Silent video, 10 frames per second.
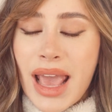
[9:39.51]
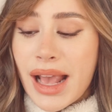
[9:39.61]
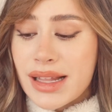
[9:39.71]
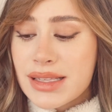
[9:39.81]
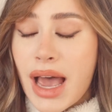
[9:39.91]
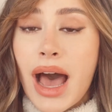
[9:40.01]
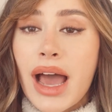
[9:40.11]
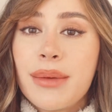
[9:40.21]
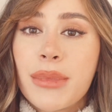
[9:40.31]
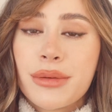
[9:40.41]
And
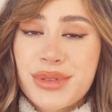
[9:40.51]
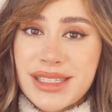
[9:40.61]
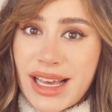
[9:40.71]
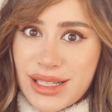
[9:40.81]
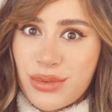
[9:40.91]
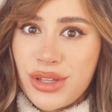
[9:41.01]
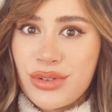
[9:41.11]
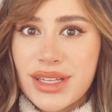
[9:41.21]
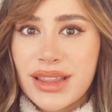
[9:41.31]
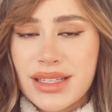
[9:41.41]
I'm obsessed with
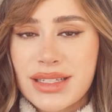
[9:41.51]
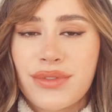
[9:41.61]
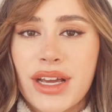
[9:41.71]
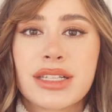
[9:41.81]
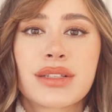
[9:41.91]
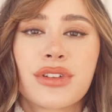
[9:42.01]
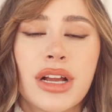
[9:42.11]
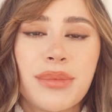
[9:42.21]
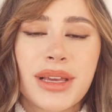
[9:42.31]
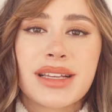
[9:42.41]
using this device for
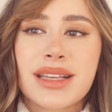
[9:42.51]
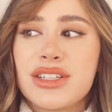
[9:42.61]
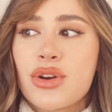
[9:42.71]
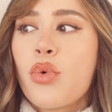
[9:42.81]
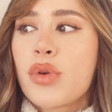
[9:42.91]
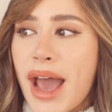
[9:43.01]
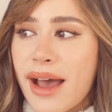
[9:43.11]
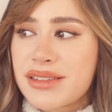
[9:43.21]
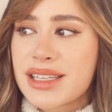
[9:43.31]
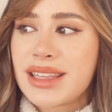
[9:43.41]
it because I don't
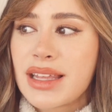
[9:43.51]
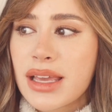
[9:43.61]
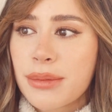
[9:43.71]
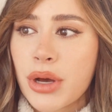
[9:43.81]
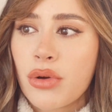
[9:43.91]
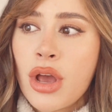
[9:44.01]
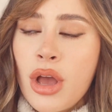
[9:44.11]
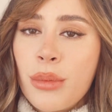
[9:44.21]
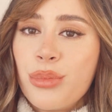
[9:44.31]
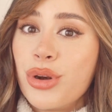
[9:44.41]
have to think about
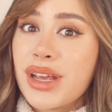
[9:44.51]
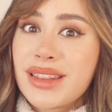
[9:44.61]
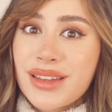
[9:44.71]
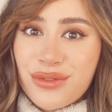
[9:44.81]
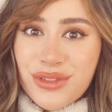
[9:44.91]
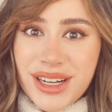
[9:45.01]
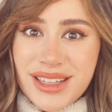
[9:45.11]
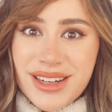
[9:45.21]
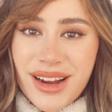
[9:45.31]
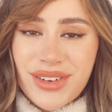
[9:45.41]
putting it in the
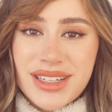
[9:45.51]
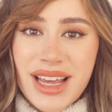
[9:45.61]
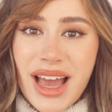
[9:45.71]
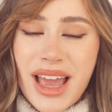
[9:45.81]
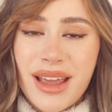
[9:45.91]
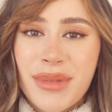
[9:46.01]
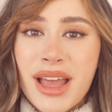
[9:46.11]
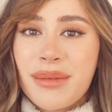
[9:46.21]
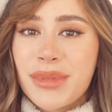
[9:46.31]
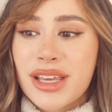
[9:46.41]
freezer every time,
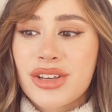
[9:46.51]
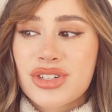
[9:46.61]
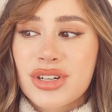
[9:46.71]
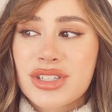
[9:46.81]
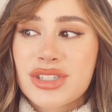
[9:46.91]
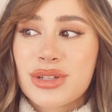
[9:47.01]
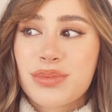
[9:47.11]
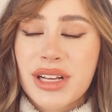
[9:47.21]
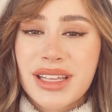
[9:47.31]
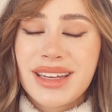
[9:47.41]
making sure it's
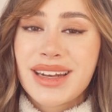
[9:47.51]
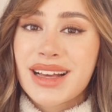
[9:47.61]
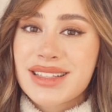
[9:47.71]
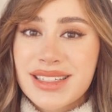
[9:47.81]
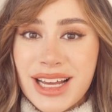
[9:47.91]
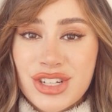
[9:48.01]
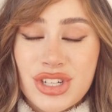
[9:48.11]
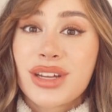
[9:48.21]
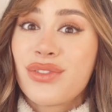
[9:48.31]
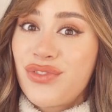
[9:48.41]
super clean, it hasn't
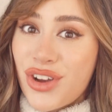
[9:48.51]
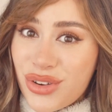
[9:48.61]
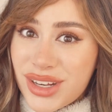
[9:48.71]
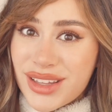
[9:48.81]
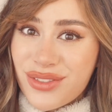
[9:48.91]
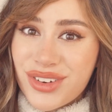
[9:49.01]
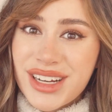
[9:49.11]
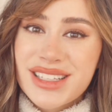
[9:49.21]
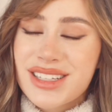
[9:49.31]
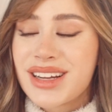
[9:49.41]
touched any food in the
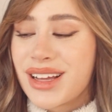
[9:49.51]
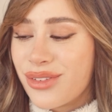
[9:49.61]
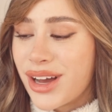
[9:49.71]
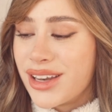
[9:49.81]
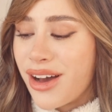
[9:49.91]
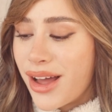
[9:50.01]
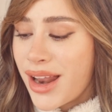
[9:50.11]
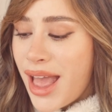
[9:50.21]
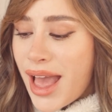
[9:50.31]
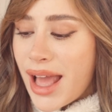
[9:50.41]
freezer and
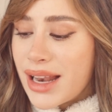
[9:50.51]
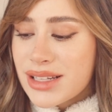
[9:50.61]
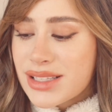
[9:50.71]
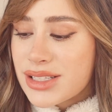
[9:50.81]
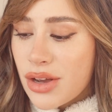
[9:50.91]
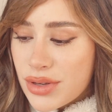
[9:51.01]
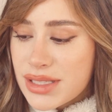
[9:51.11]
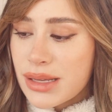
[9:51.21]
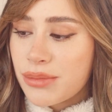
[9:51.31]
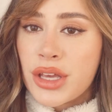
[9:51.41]
whatnot. And it's so
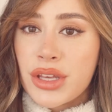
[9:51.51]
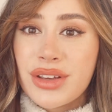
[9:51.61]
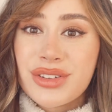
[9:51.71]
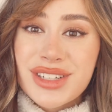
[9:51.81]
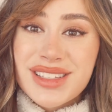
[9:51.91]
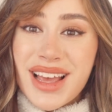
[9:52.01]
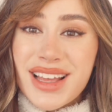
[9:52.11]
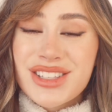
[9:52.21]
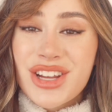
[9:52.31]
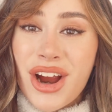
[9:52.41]
simple. You just
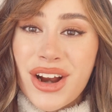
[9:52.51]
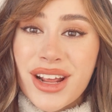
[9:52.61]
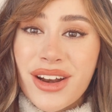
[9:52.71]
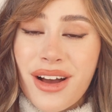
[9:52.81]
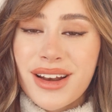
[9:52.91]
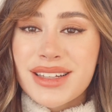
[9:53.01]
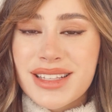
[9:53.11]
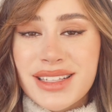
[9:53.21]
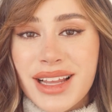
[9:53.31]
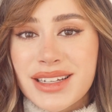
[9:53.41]
turn it on
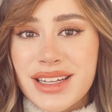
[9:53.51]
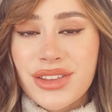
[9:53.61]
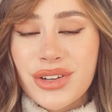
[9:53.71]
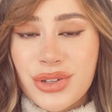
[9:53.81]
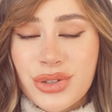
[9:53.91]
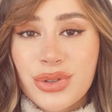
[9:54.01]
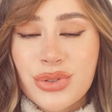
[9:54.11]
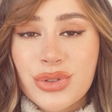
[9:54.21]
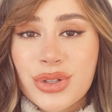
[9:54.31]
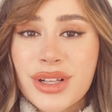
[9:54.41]
and select either
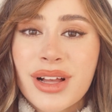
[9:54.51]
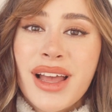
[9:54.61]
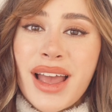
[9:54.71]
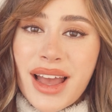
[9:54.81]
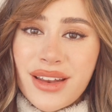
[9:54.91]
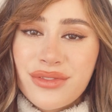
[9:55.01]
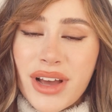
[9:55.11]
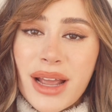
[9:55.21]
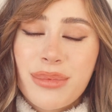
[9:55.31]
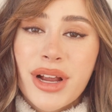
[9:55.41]
cool and
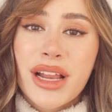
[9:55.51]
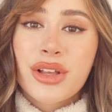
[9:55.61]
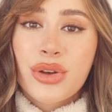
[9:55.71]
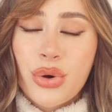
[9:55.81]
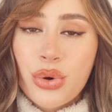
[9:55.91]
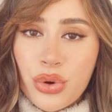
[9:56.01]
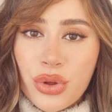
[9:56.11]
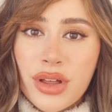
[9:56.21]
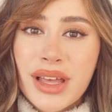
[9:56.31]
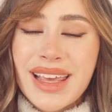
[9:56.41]
vibrate,
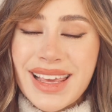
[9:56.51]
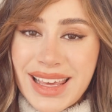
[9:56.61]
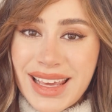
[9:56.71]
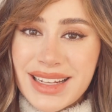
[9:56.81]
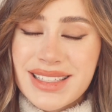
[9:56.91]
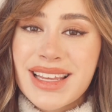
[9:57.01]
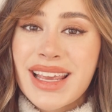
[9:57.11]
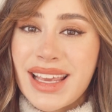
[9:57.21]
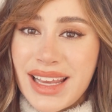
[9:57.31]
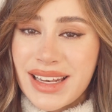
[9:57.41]
cool, heat
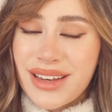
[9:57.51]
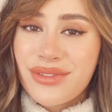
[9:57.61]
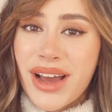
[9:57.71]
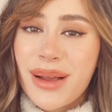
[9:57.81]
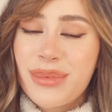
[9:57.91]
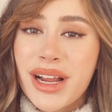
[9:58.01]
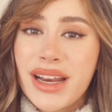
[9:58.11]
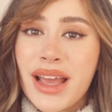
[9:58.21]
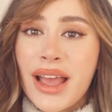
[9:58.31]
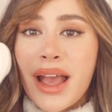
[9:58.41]
and
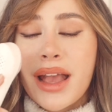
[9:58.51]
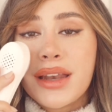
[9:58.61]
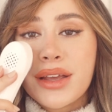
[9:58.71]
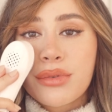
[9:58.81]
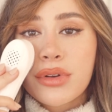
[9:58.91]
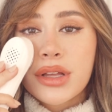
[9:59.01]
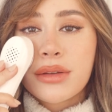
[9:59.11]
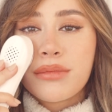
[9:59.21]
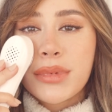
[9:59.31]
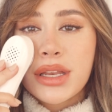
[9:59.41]
vibrate, and it will
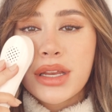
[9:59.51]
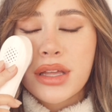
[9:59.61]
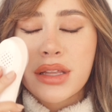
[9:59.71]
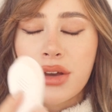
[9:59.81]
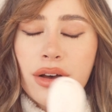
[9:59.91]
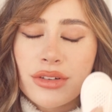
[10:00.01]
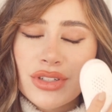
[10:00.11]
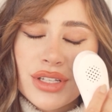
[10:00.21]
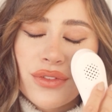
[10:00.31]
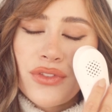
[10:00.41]
immediately, oh, it
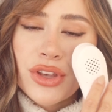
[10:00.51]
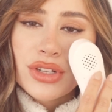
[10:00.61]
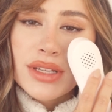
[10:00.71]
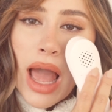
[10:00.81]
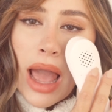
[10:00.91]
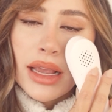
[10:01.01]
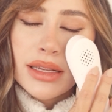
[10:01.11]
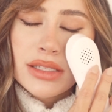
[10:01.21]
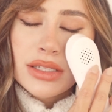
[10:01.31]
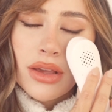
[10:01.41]
just feels
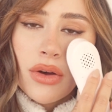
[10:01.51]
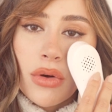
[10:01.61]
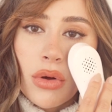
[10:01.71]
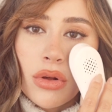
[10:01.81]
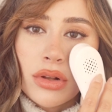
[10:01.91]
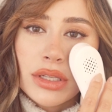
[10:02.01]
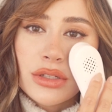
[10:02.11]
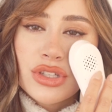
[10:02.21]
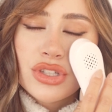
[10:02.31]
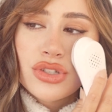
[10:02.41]
ice cold.
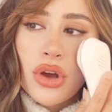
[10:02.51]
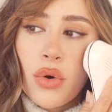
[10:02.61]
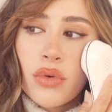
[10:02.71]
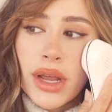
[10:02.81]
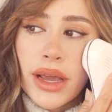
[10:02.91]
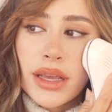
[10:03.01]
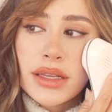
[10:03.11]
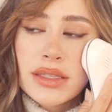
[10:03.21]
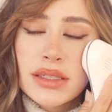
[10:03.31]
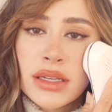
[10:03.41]
It's so
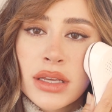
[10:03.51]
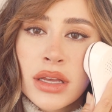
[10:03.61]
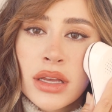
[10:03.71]
nice.